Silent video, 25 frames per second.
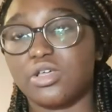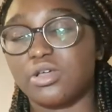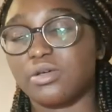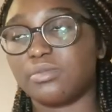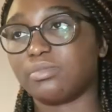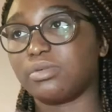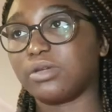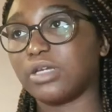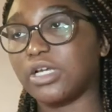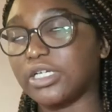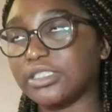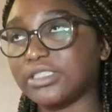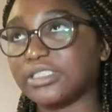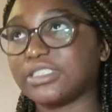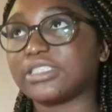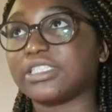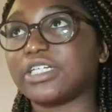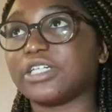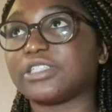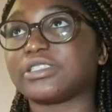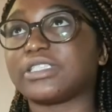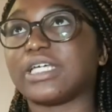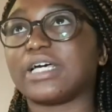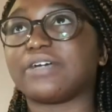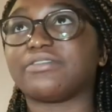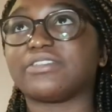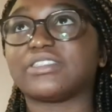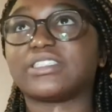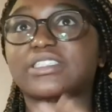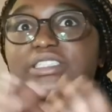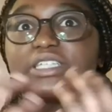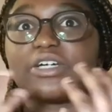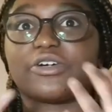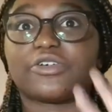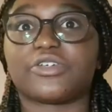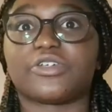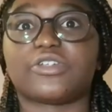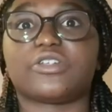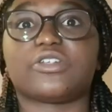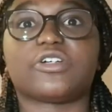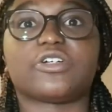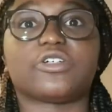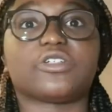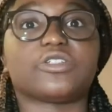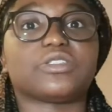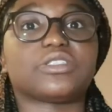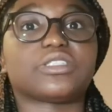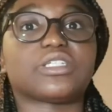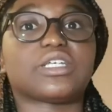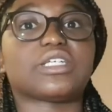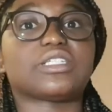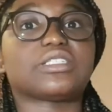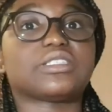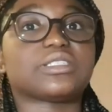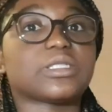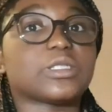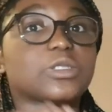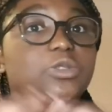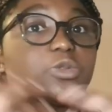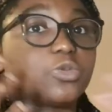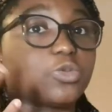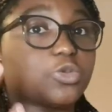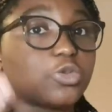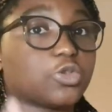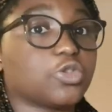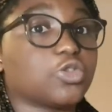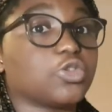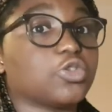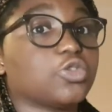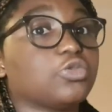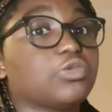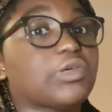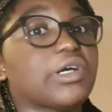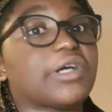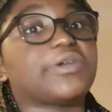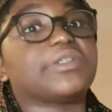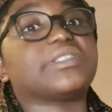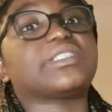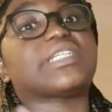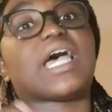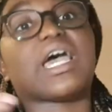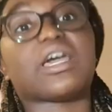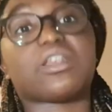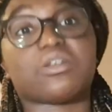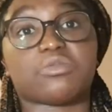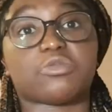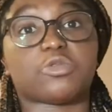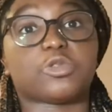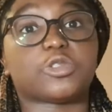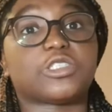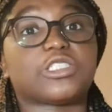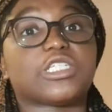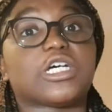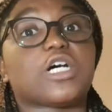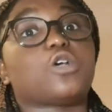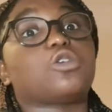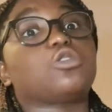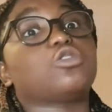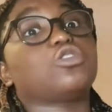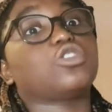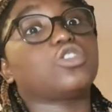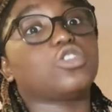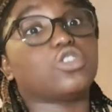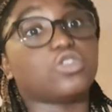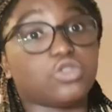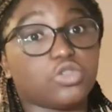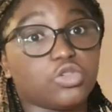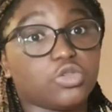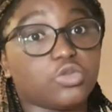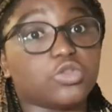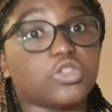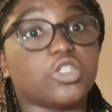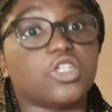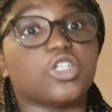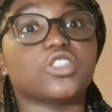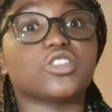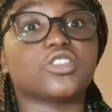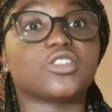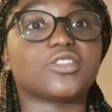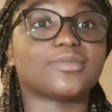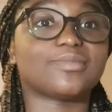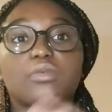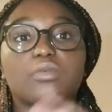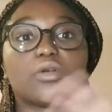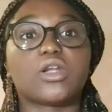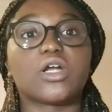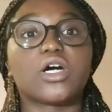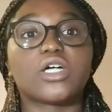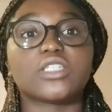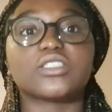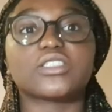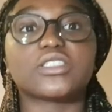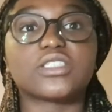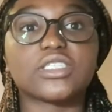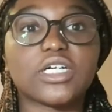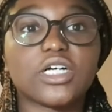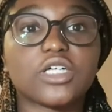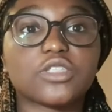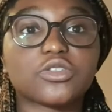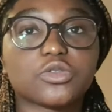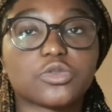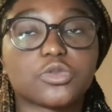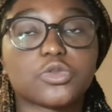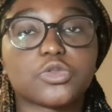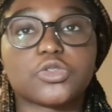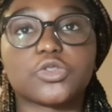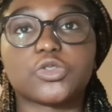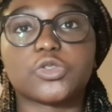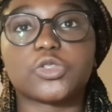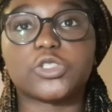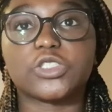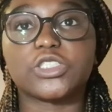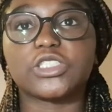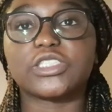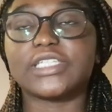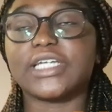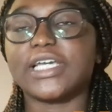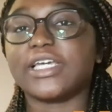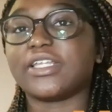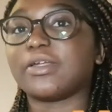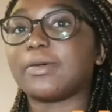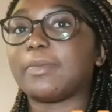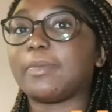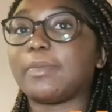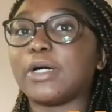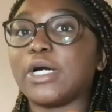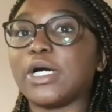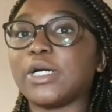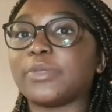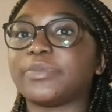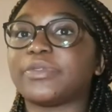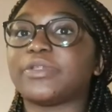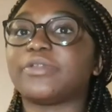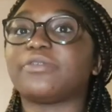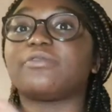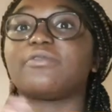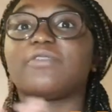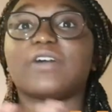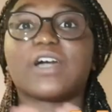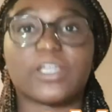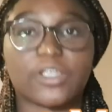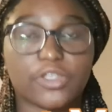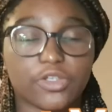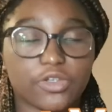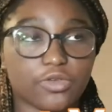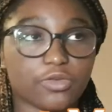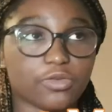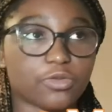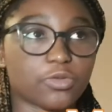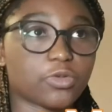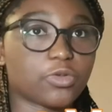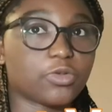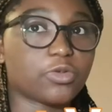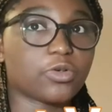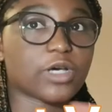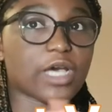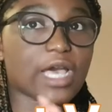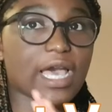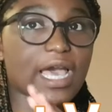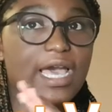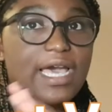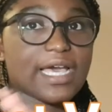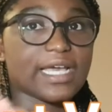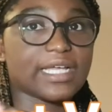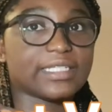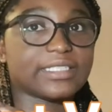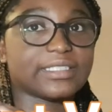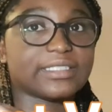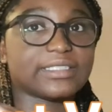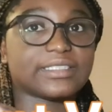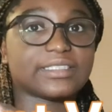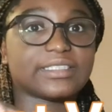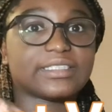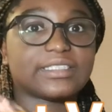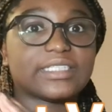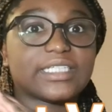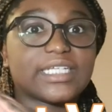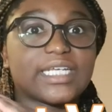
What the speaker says: Plant cells have a cellulose cell wall, whereas animal cells do not. Plant cells also contain a permanent vacuole, and